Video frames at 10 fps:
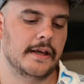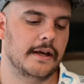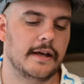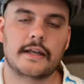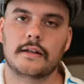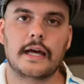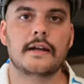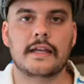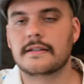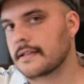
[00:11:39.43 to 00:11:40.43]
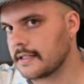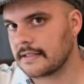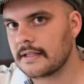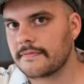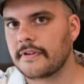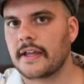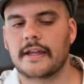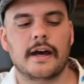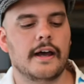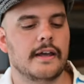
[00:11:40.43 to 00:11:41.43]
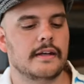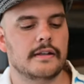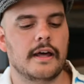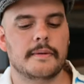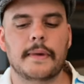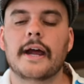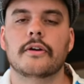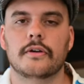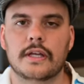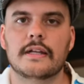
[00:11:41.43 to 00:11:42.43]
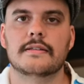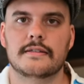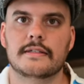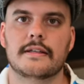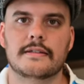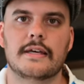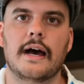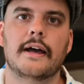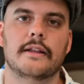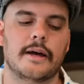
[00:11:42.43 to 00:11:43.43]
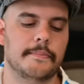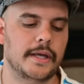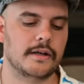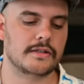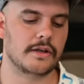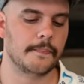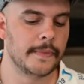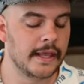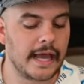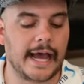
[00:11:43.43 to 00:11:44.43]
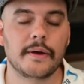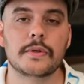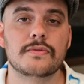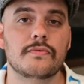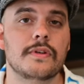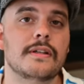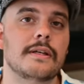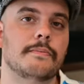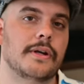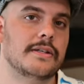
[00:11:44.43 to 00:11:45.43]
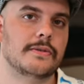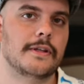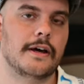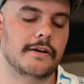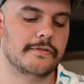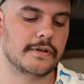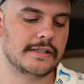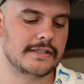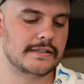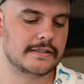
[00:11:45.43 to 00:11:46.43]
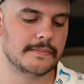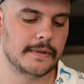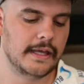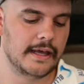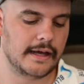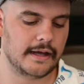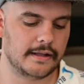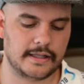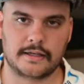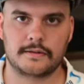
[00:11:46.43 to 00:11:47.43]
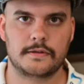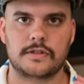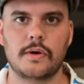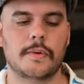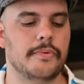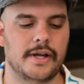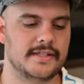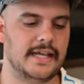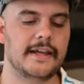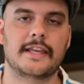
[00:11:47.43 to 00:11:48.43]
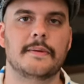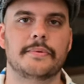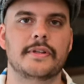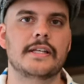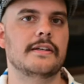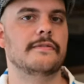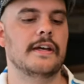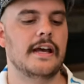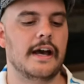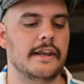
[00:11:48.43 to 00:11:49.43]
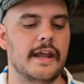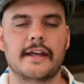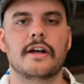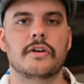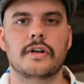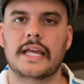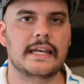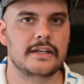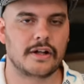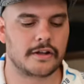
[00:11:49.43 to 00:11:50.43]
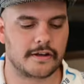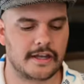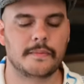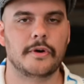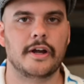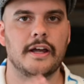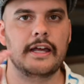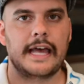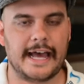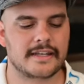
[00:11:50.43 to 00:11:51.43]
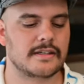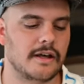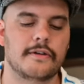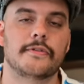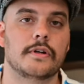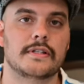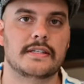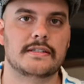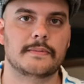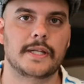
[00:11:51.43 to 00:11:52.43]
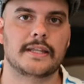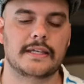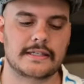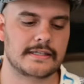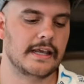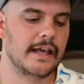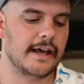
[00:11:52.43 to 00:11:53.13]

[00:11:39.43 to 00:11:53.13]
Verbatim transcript: Uh, in a lot of cases, it did find the eye. In a lot of macro cases, it does the eye a lot better. So I was really impressed with the autofocus system. Uh, like so impressed. I can't believe a $980 camera has an autofocus system like this.